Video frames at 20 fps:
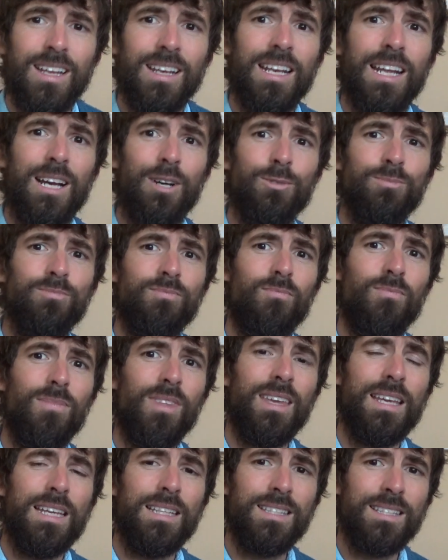Now,
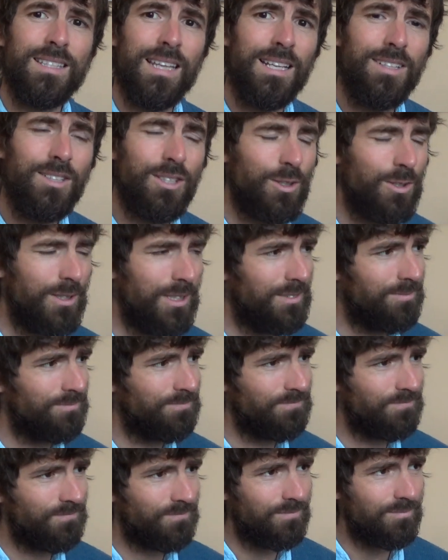in Sanskrit,
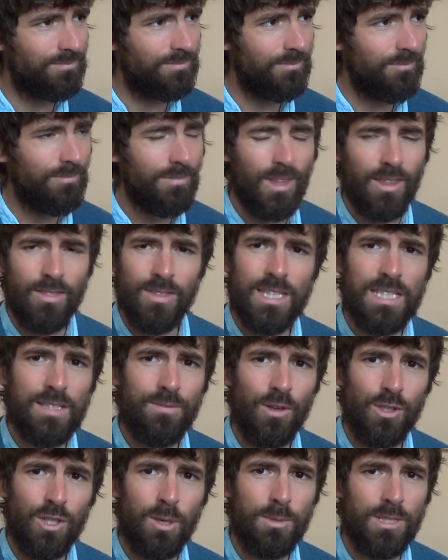this
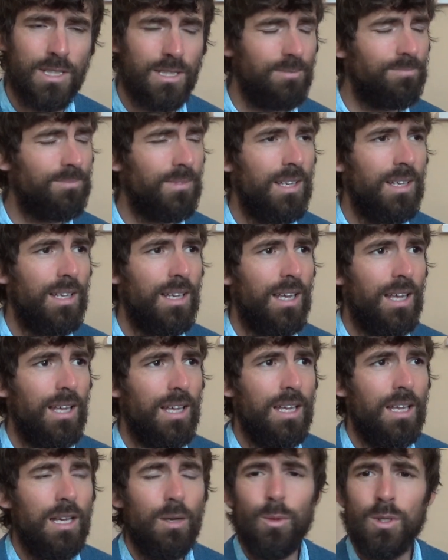phenomenon
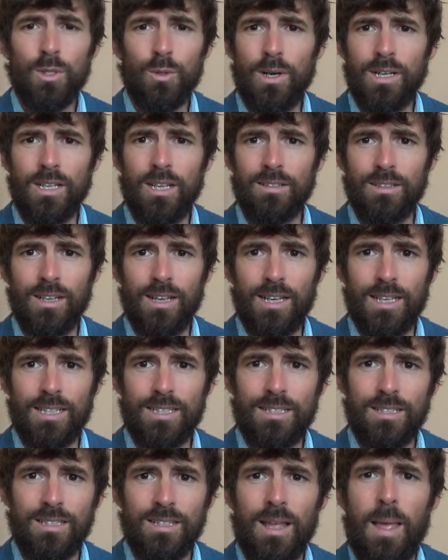was
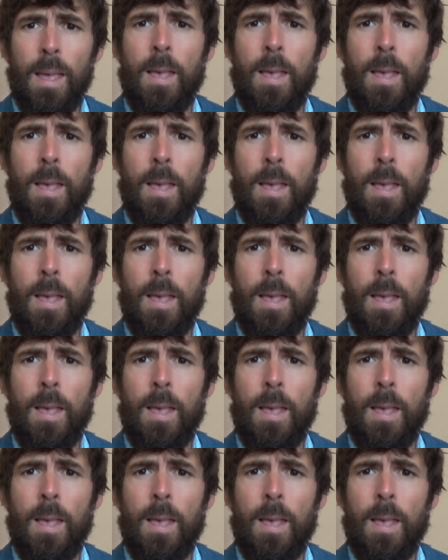recognized.